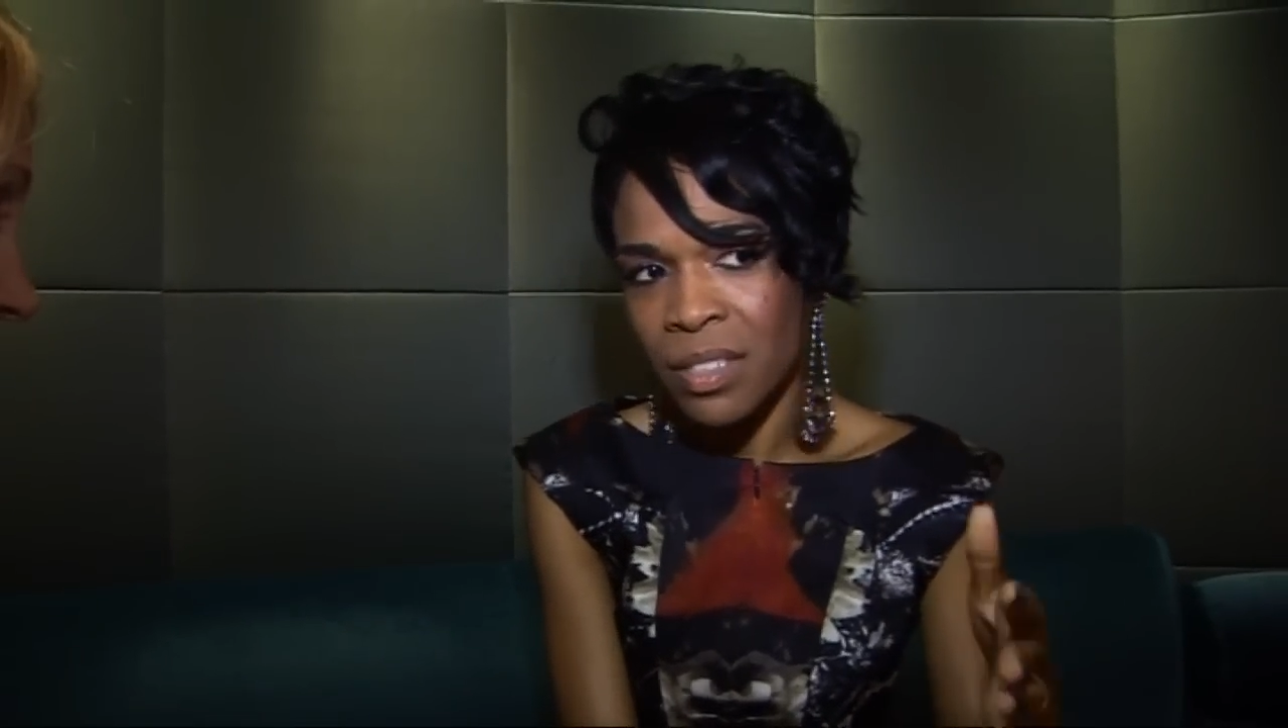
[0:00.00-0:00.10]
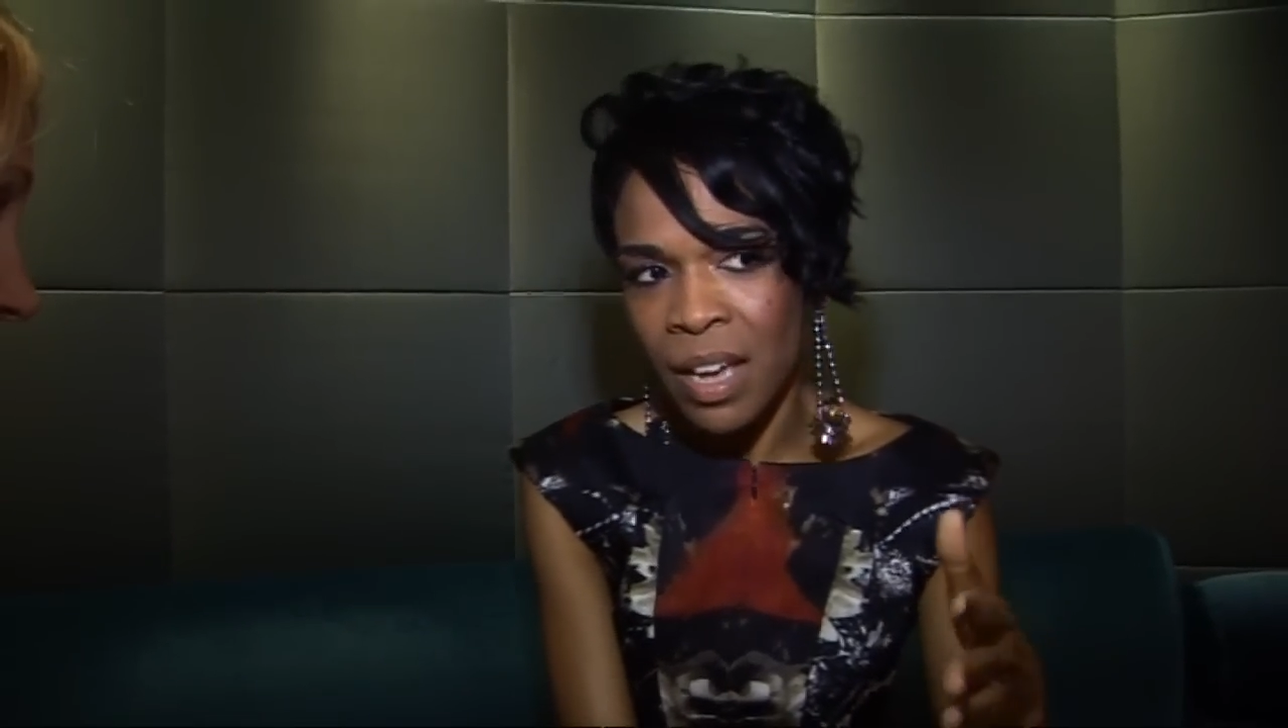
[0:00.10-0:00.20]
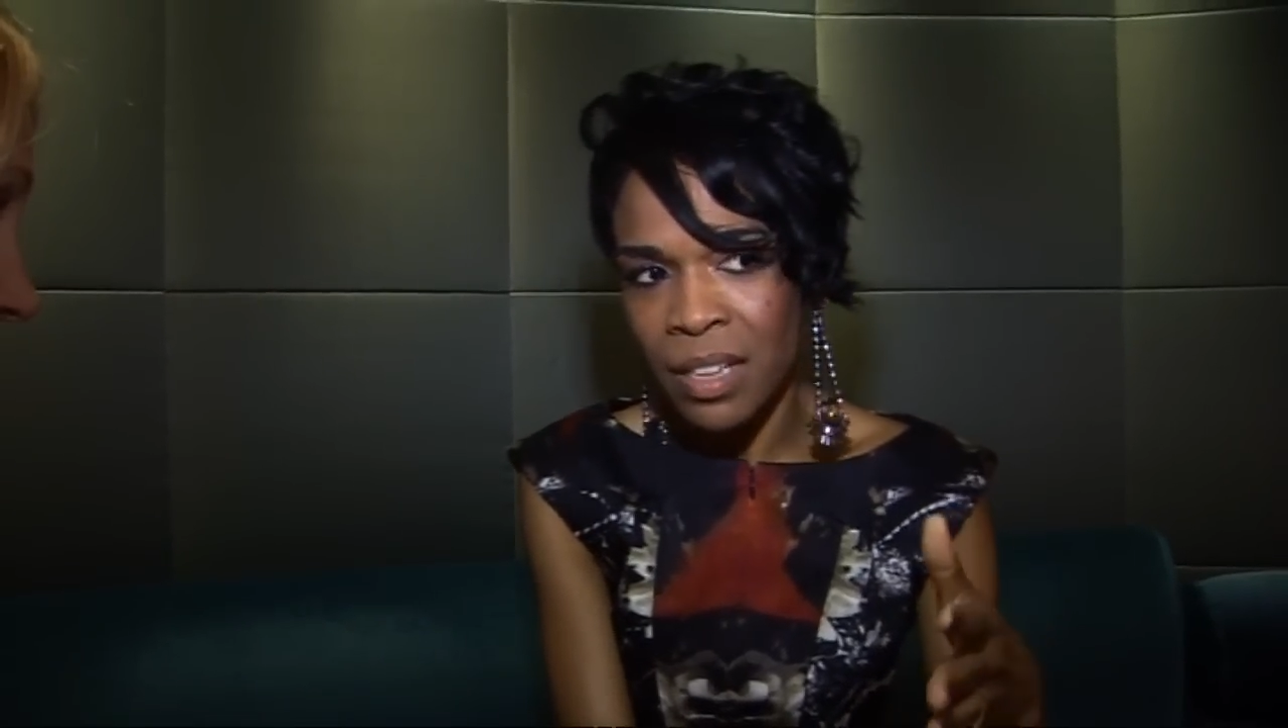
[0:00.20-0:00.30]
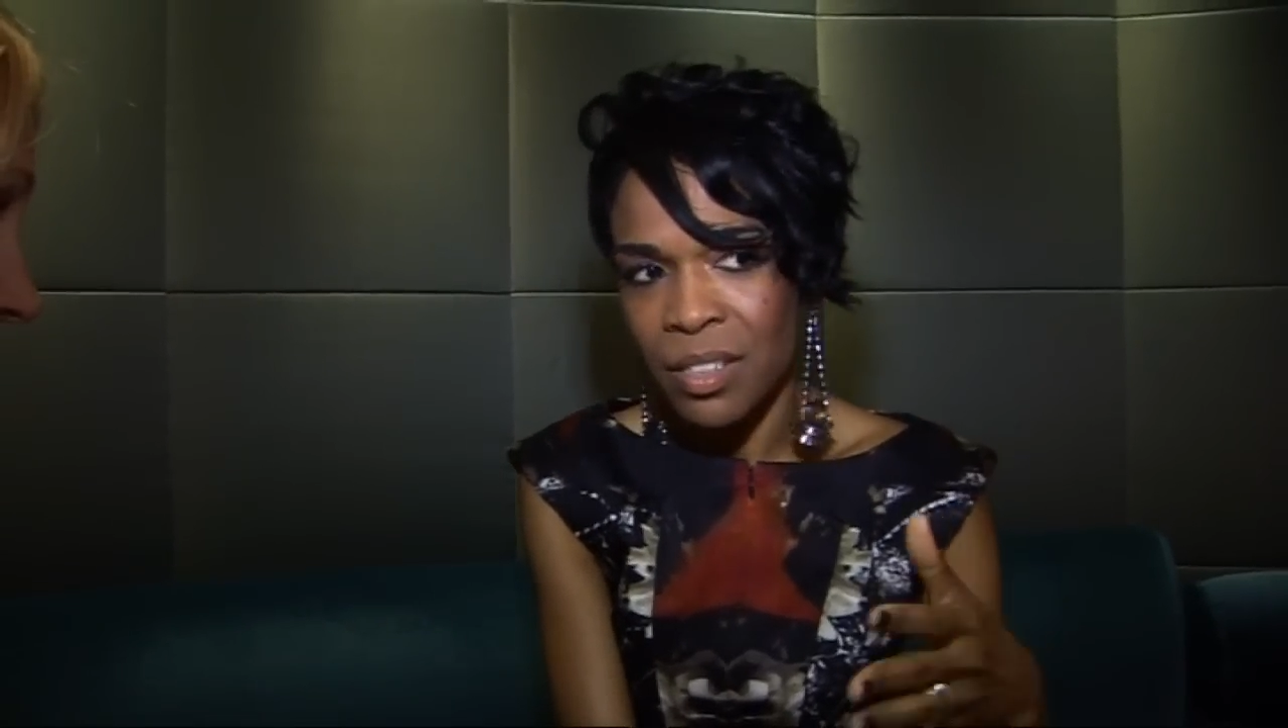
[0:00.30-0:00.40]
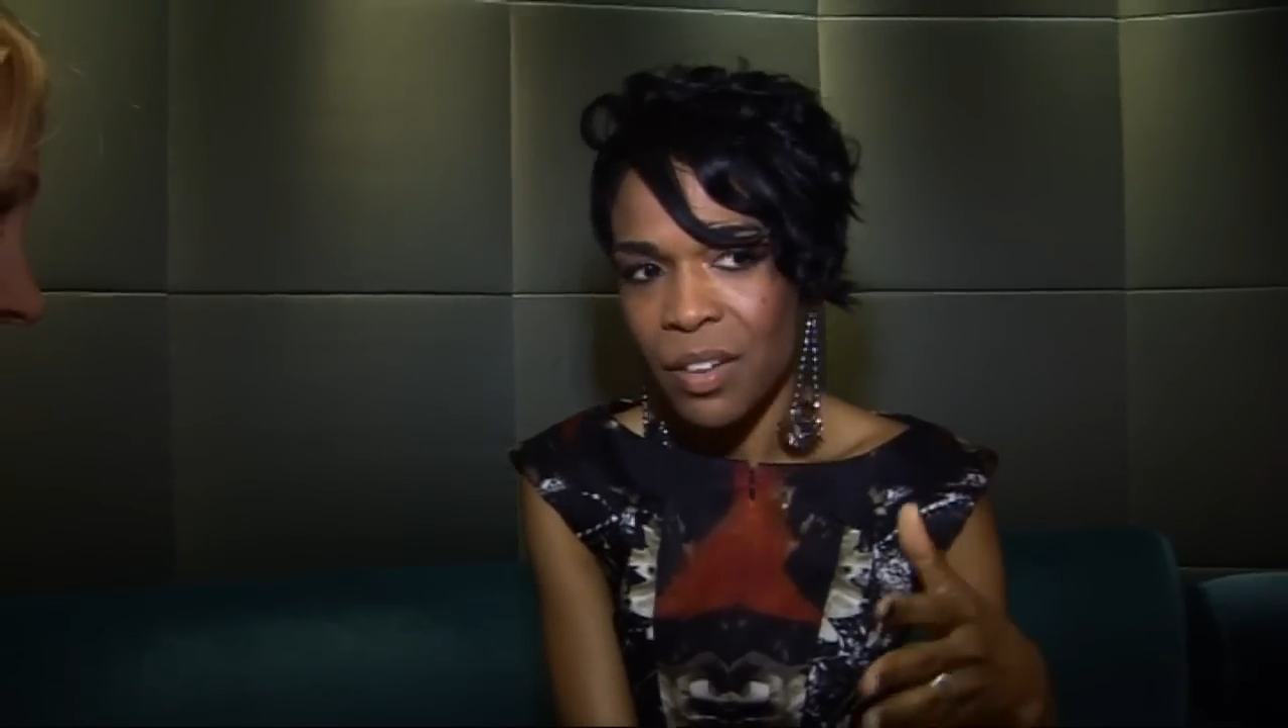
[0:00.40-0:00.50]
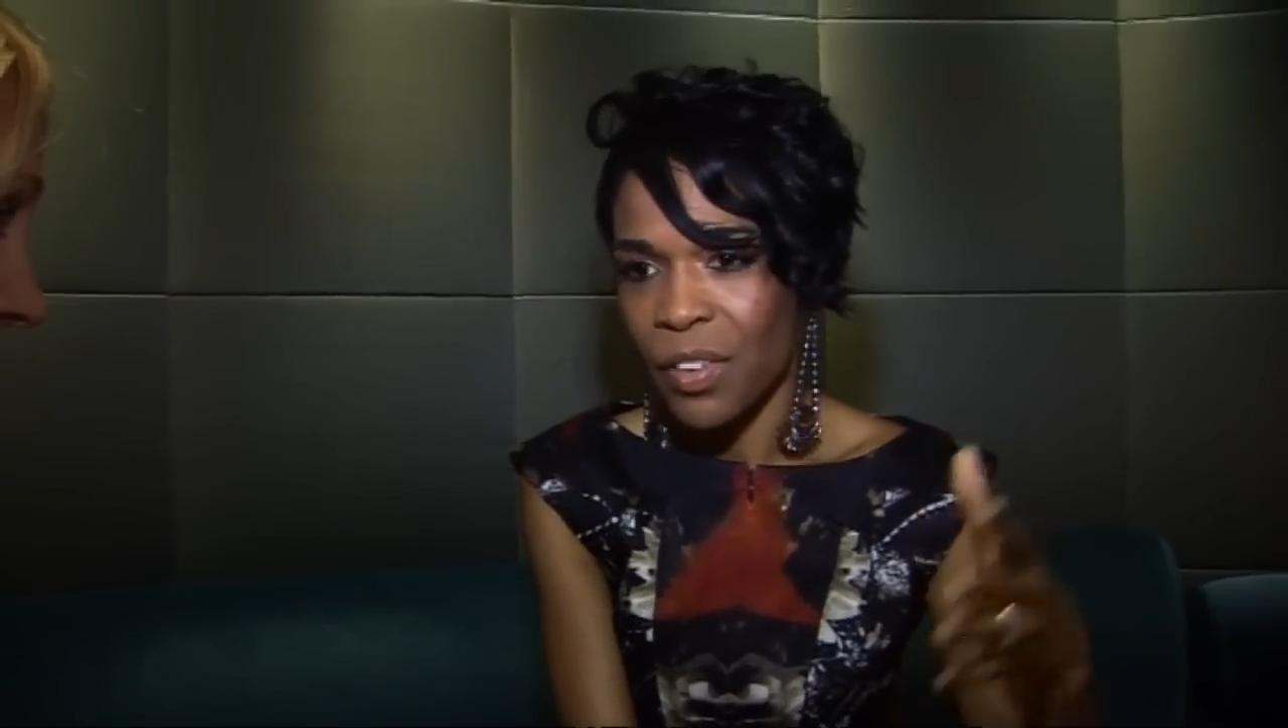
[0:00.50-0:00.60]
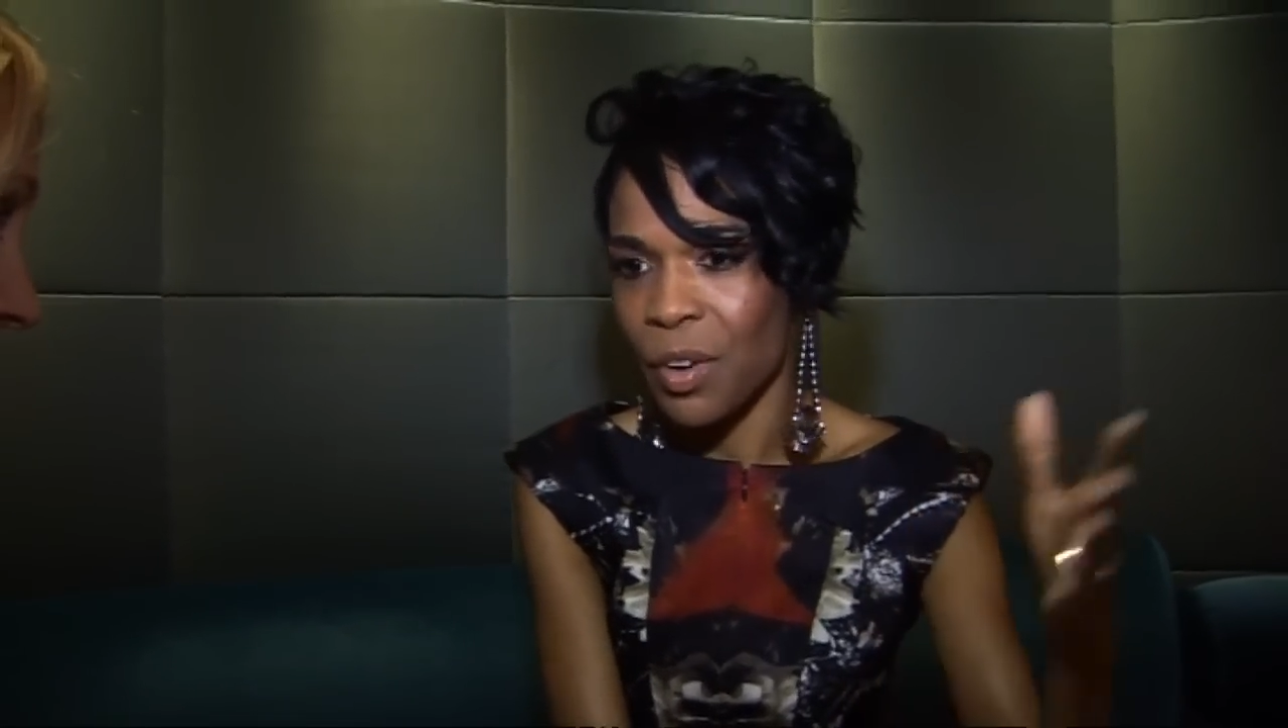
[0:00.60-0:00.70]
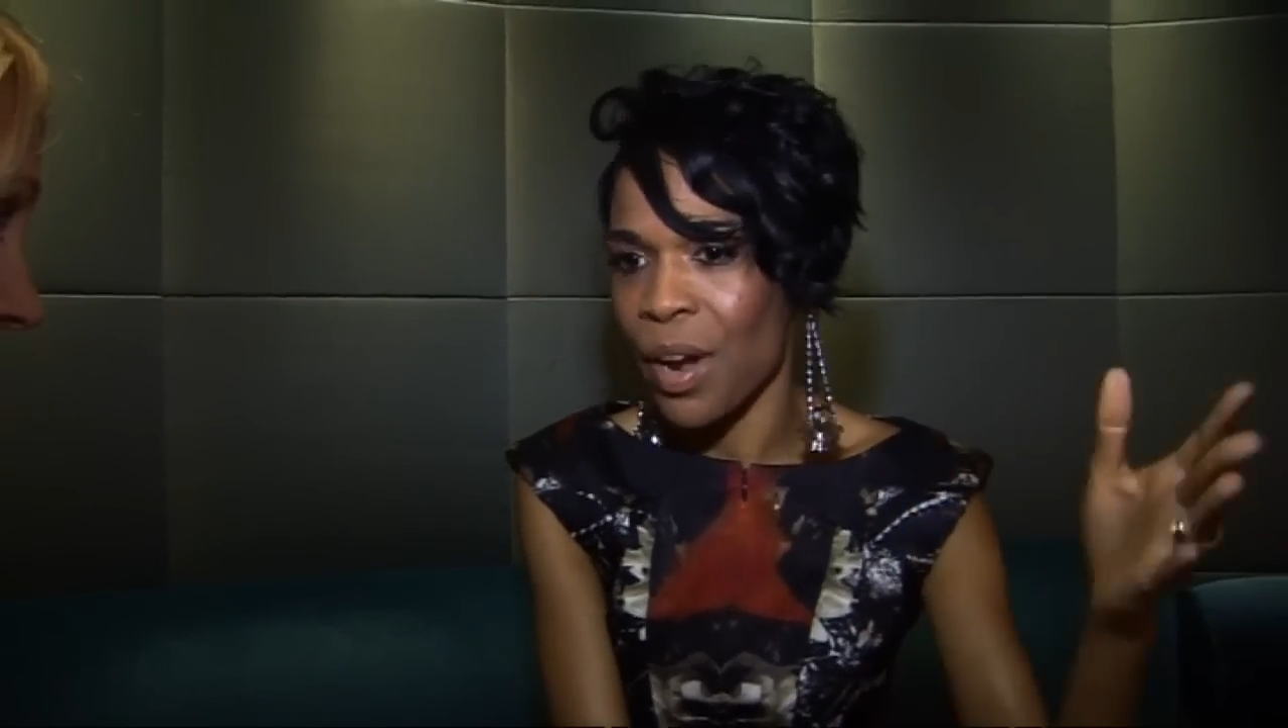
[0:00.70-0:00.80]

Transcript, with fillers: that I took for